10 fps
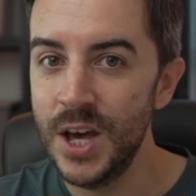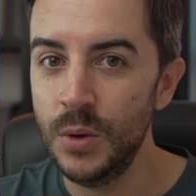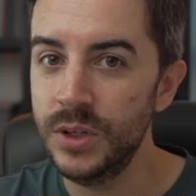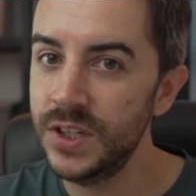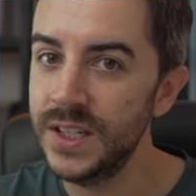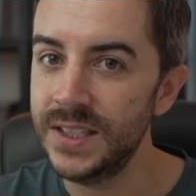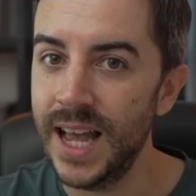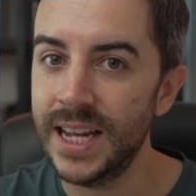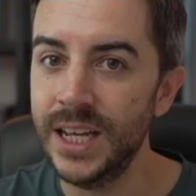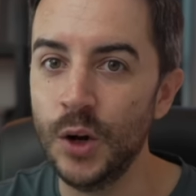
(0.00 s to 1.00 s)
which isn't
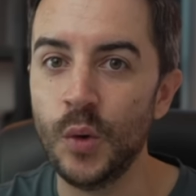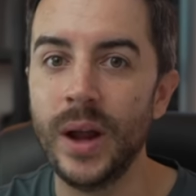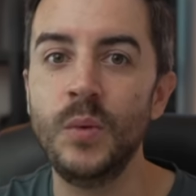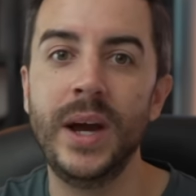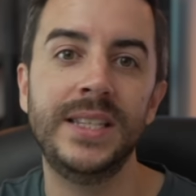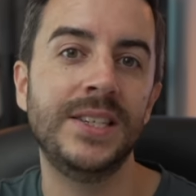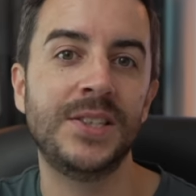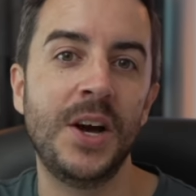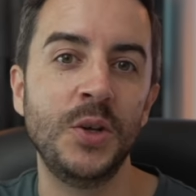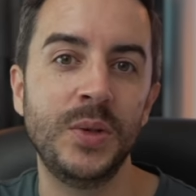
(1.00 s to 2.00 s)
exactly a great way to
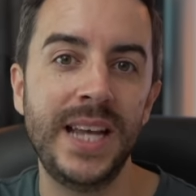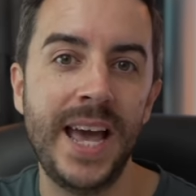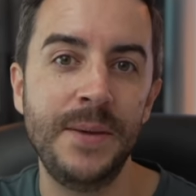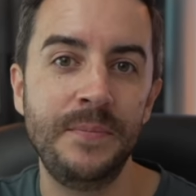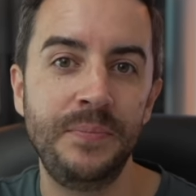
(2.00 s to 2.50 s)
start your day.